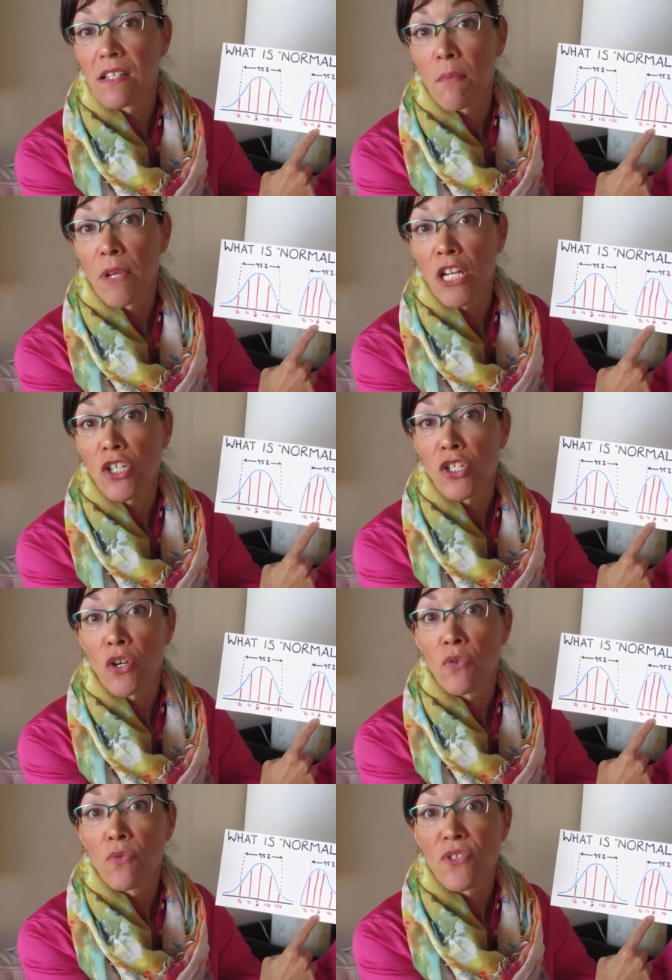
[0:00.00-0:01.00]
somebody
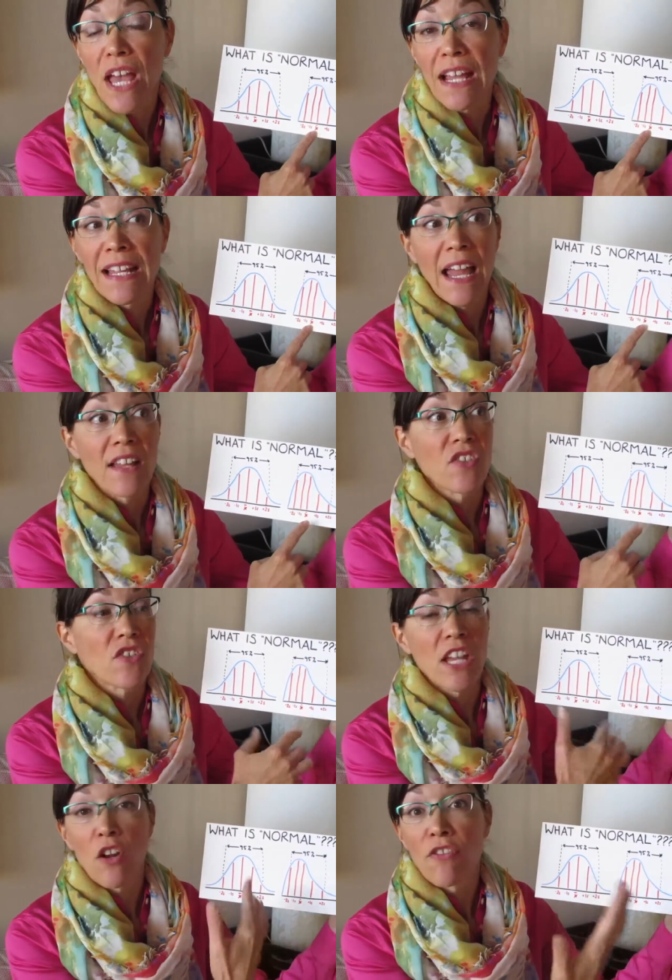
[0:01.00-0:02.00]
shows
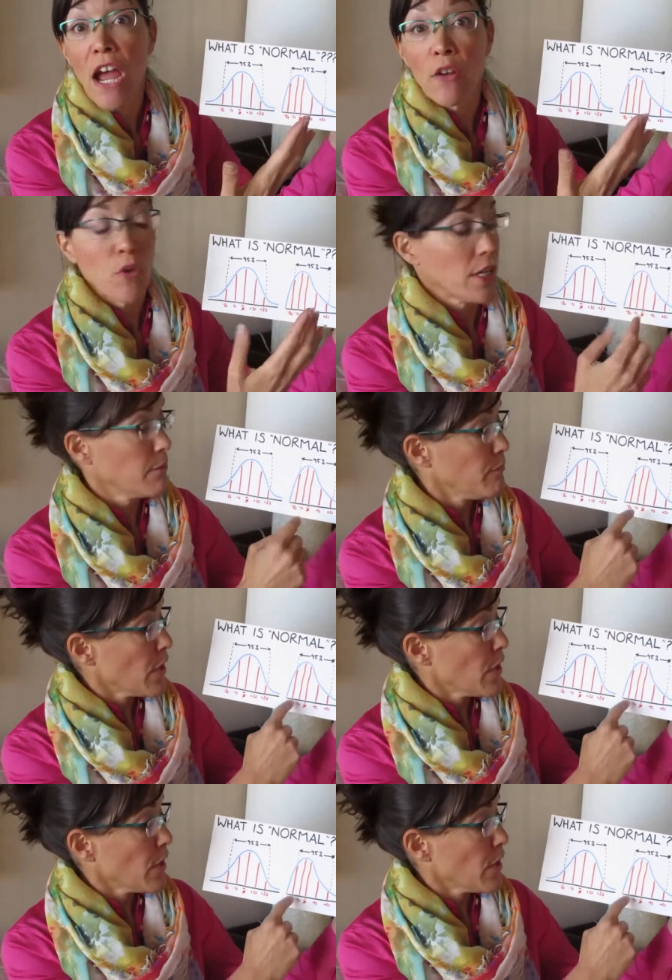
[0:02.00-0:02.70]
against their thyroid.